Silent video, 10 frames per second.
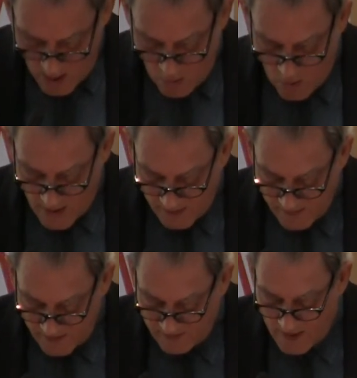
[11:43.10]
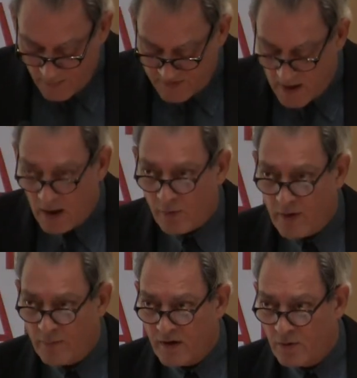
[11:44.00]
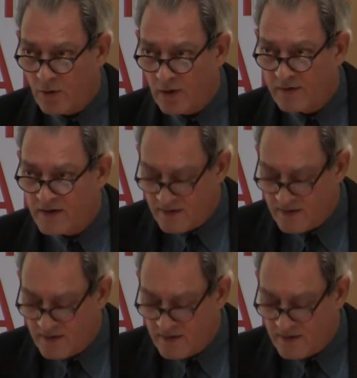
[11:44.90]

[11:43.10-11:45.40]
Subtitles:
Or at least that was how he recalled it